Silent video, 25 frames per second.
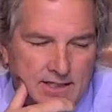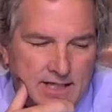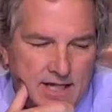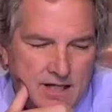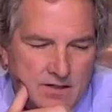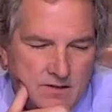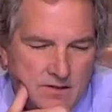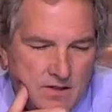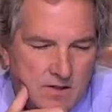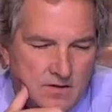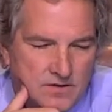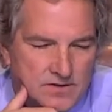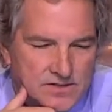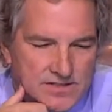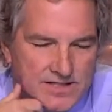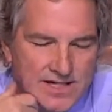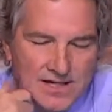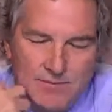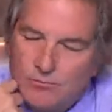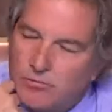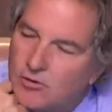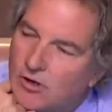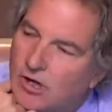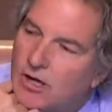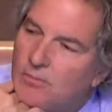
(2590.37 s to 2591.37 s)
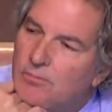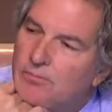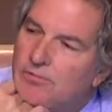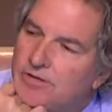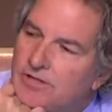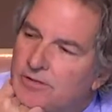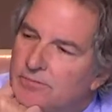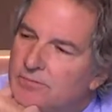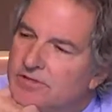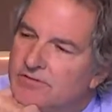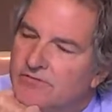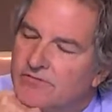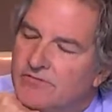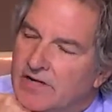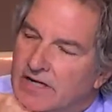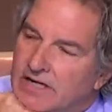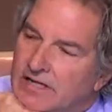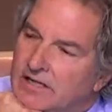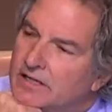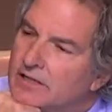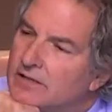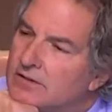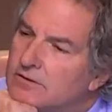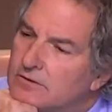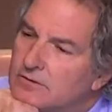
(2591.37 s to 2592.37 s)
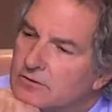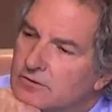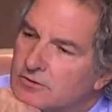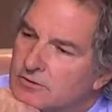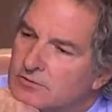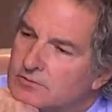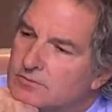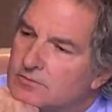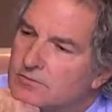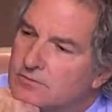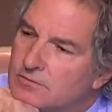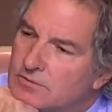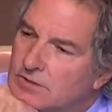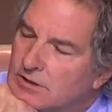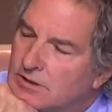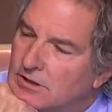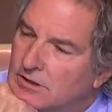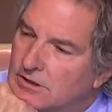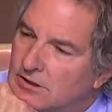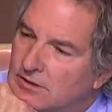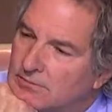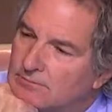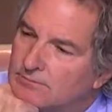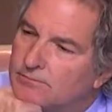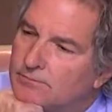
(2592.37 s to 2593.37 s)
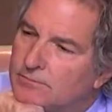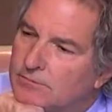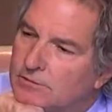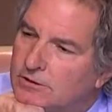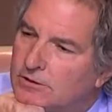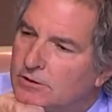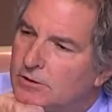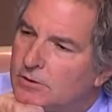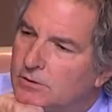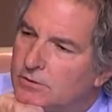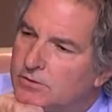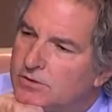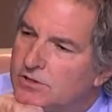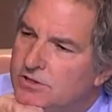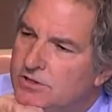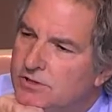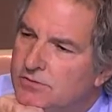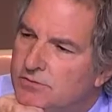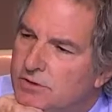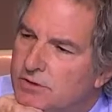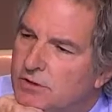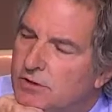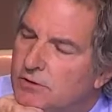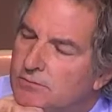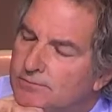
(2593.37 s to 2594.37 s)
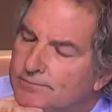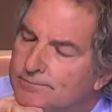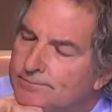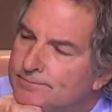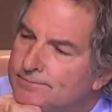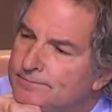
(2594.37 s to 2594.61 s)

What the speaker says: How long has that property been vacant or closed, do you know?